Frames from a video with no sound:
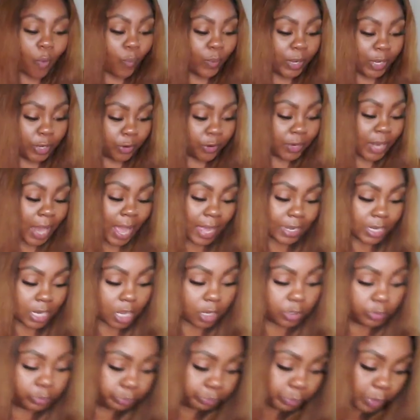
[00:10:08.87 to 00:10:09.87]
Weird, I
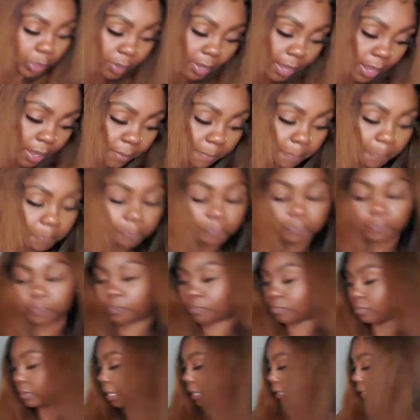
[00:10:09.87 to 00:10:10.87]
know. Okay.
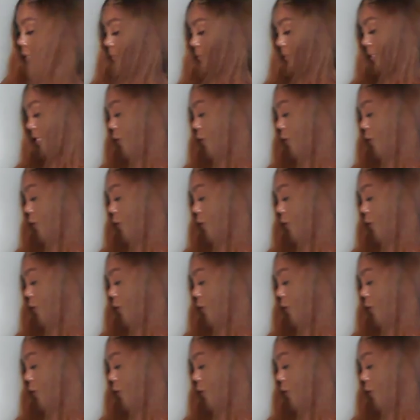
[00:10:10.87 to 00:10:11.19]
Let me